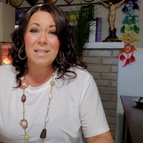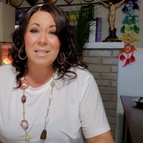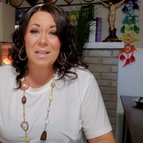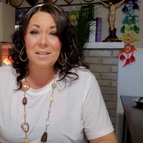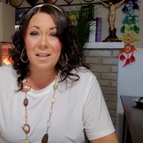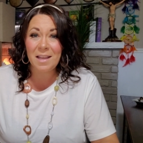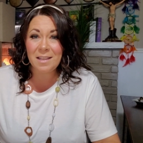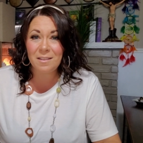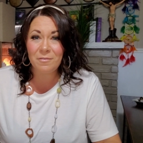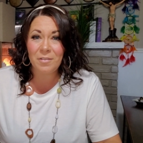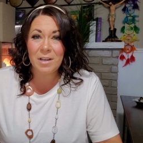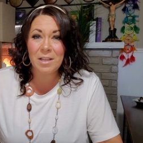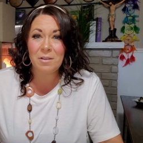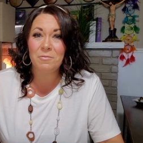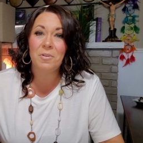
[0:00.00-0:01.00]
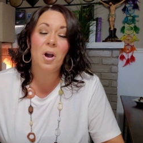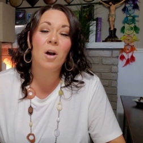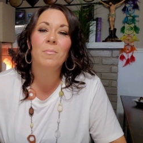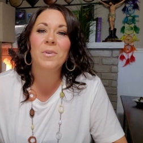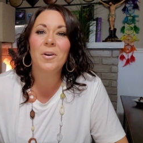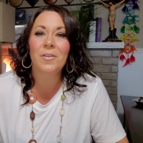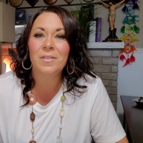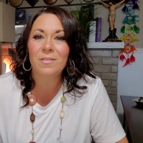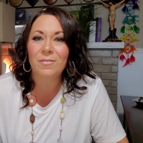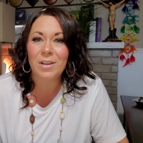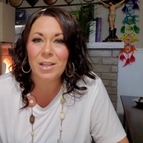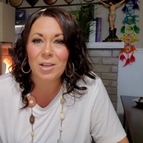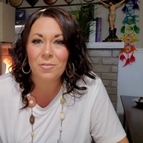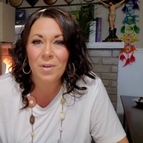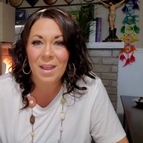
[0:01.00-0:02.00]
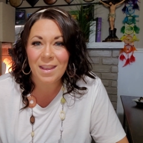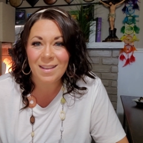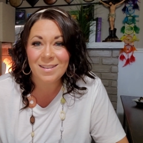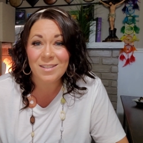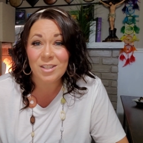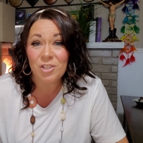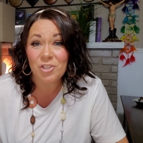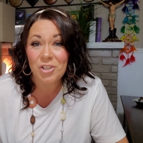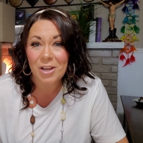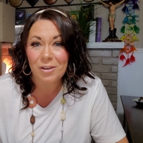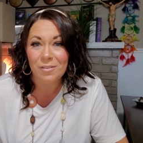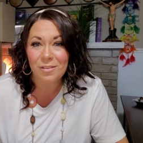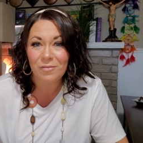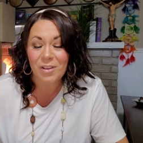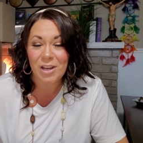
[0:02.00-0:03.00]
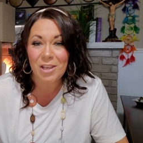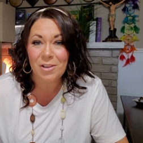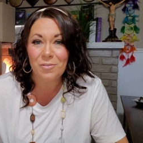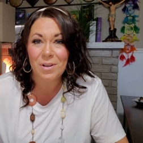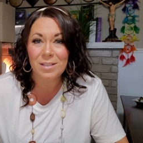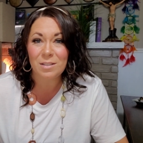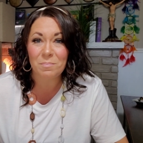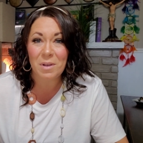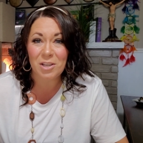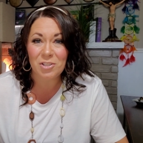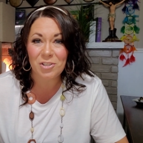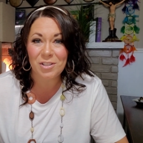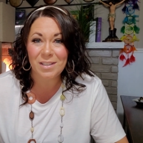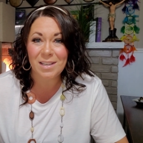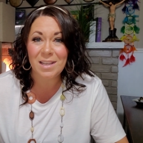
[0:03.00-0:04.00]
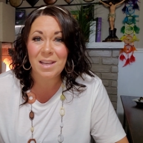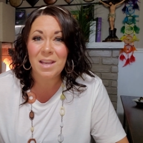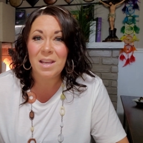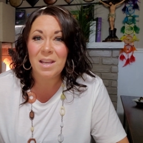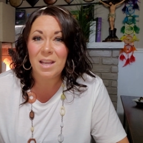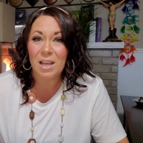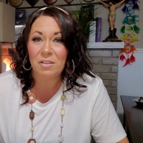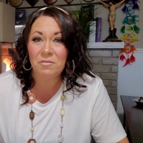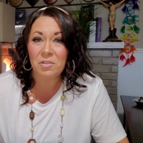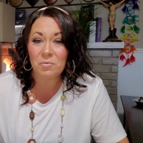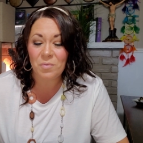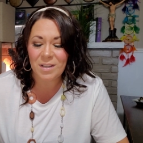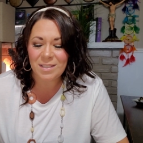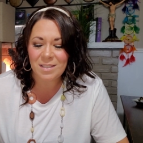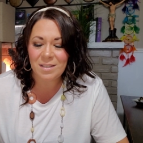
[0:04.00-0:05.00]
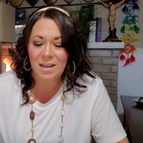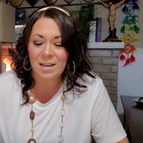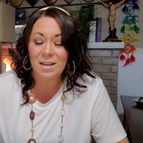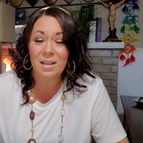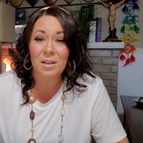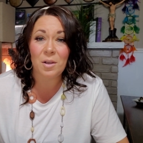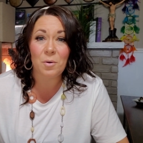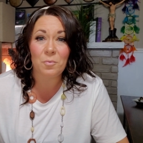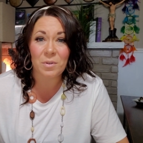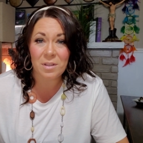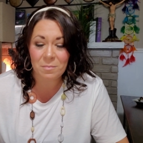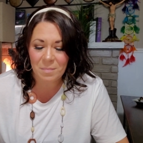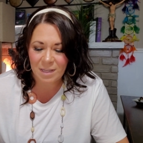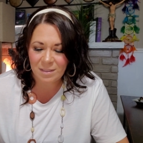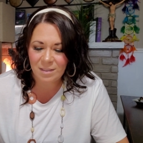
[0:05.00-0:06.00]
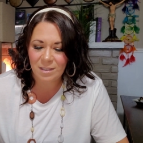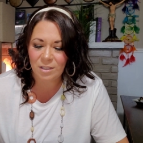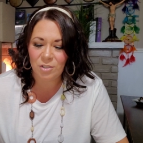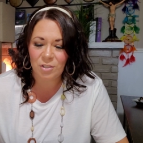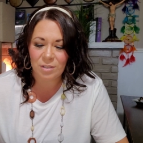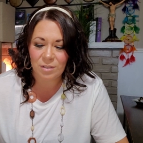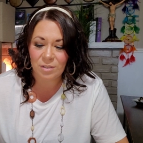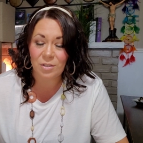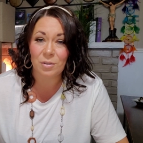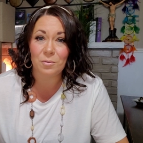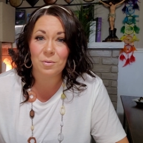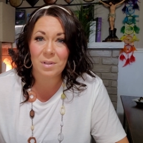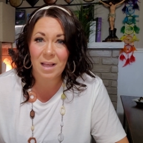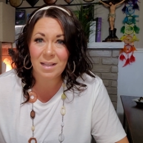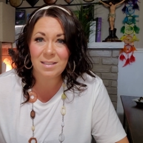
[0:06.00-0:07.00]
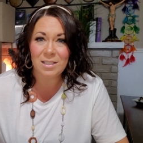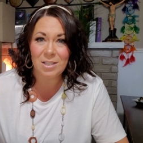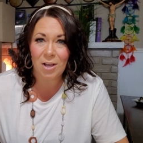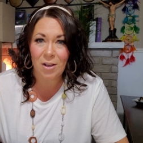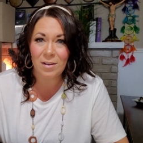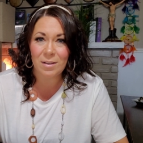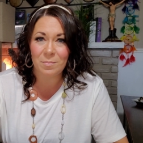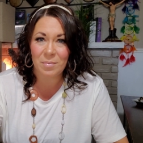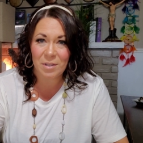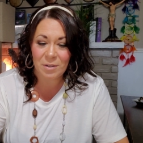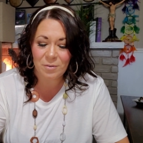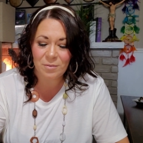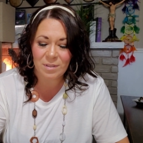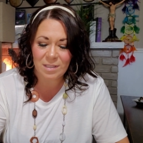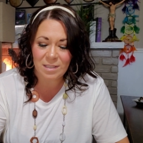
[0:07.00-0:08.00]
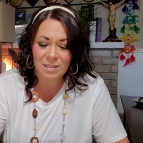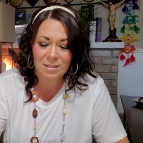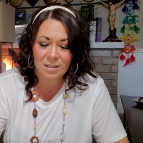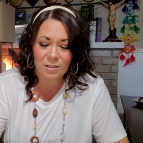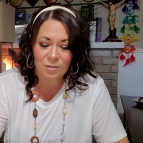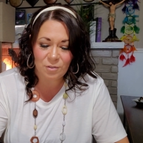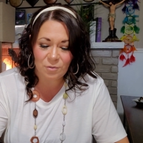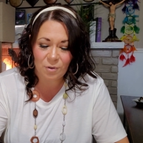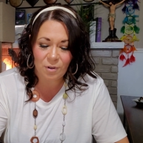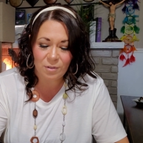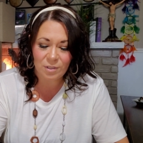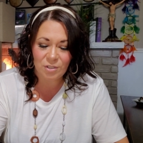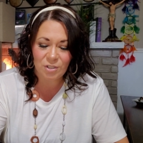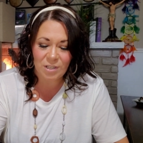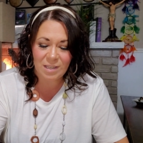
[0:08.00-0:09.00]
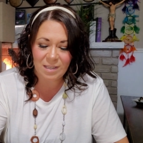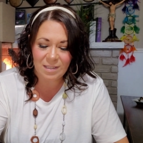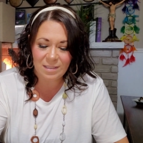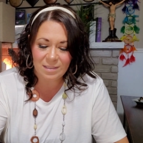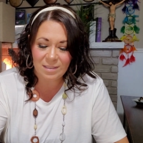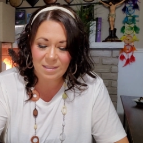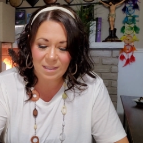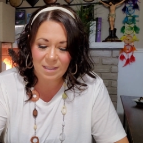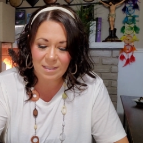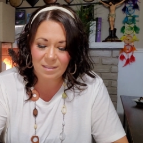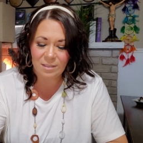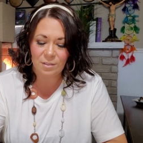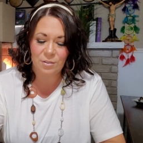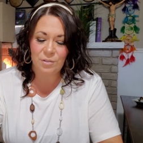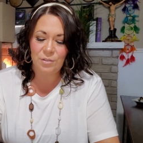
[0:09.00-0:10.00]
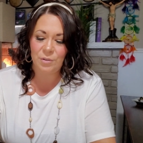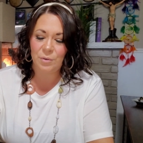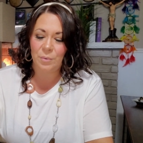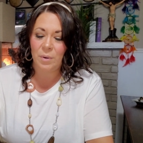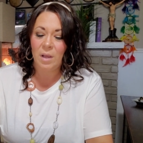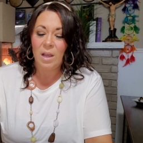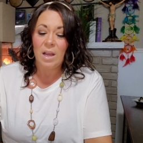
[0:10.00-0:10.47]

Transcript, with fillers: to like the video, comment on the video, and share the video, especially if you're resonating with the message. And so let's talk about these astrology insights. And so